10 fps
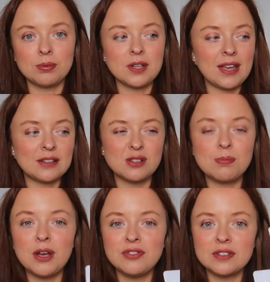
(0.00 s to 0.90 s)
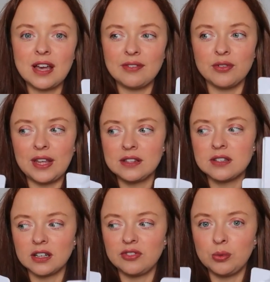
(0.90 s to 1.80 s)
So yeah, just perfect to have on the
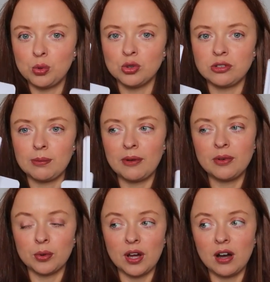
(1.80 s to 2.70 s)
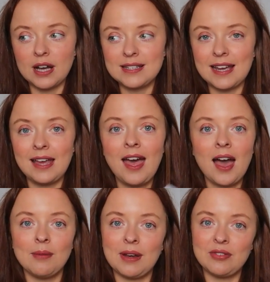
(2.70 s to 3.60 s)
inside of your wardrobe if you want to hide it.
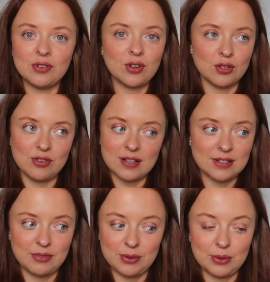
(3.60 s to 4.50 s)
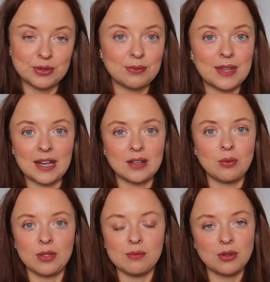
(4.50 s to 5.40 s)
I mean, if you've got a dressing room or something and you
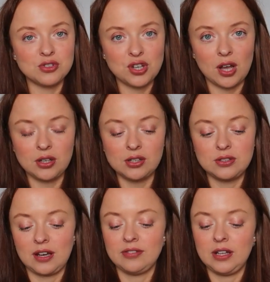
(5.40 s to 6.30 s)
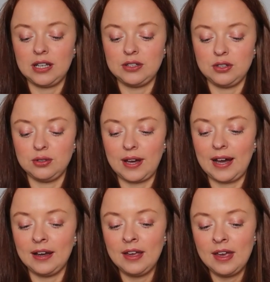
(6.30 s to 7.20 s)
want them on show, you could definitely do
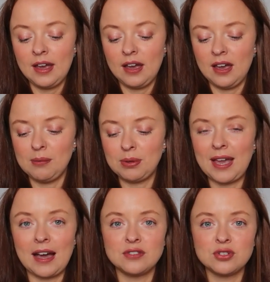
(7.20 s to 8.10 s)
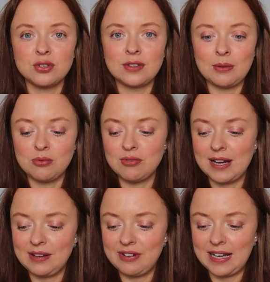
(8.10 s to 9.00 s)
that. But yeah, I just thought they were
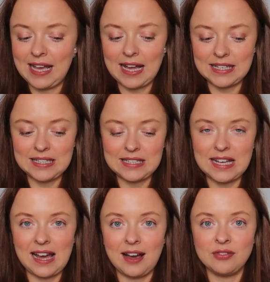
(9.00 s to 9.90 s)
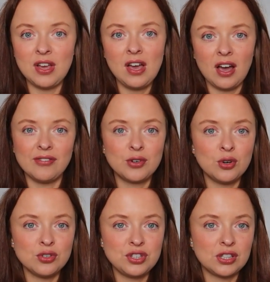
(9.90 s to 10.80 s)
really, really handy to have. Of
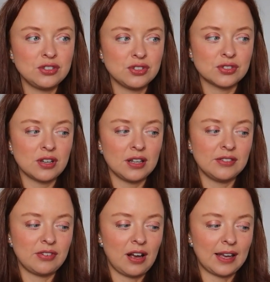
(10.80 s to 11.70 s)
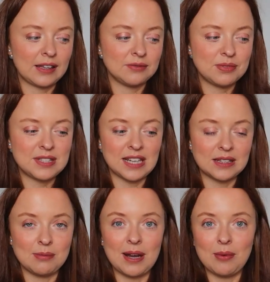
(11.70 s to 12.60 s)
course, you could just kind of like
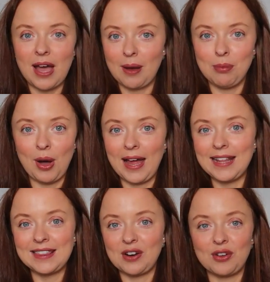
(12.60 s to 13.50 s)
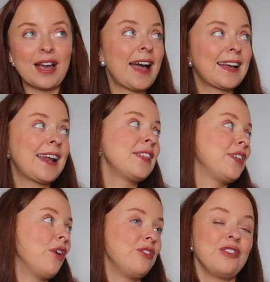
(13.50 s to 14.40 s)
stick them anywhere and put anything on. You can hang
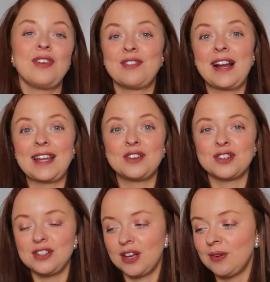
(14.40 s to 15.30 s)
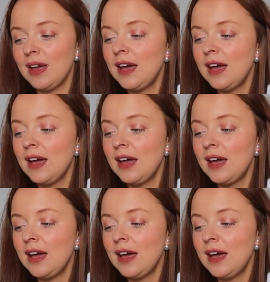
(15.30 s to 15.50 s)
anything off of it really, couldn't you?